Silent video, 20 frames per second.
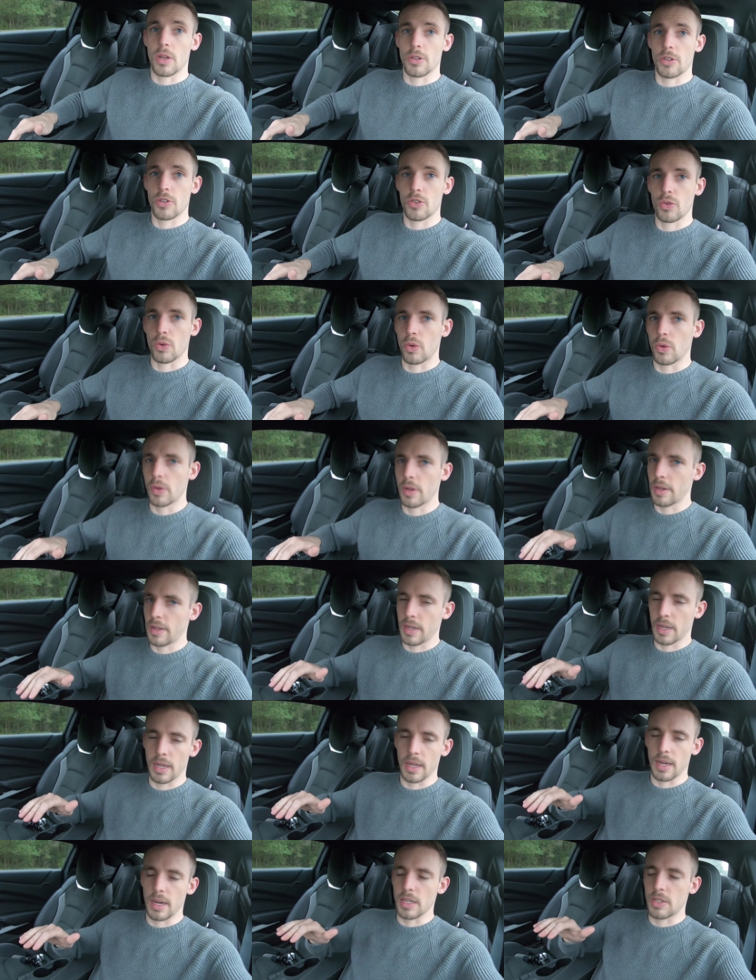launch control,
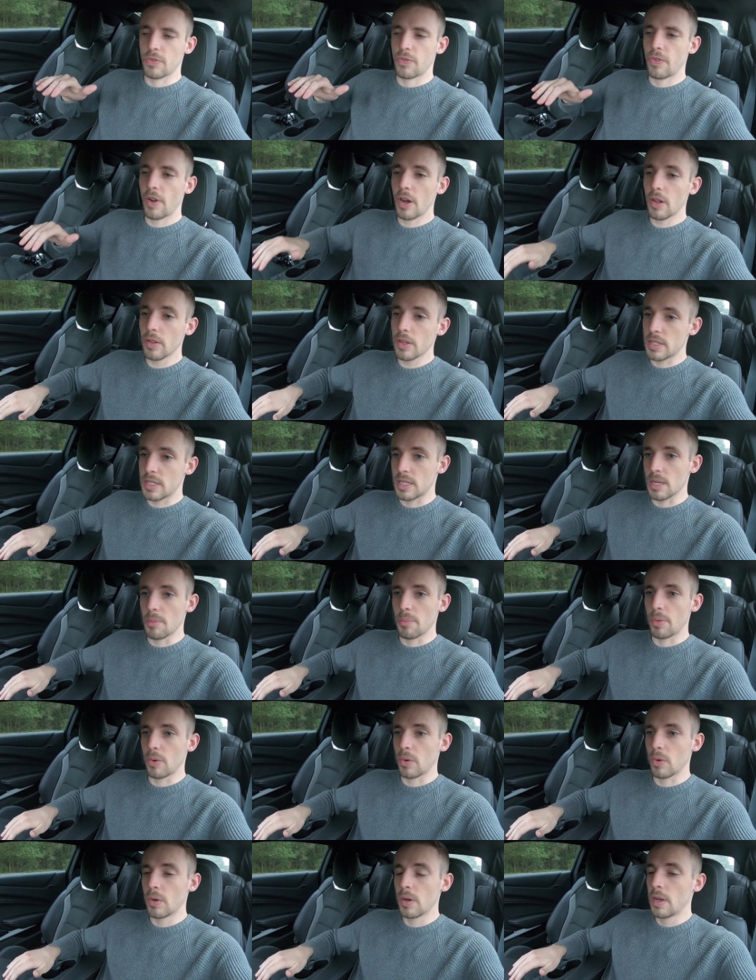again, it's fairly
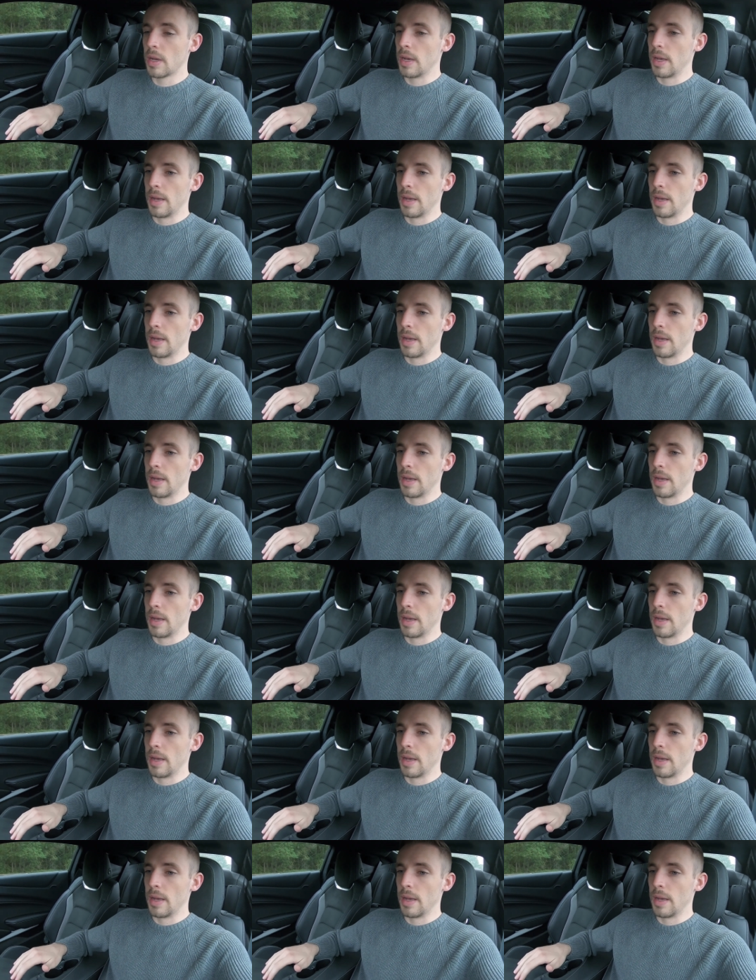simple.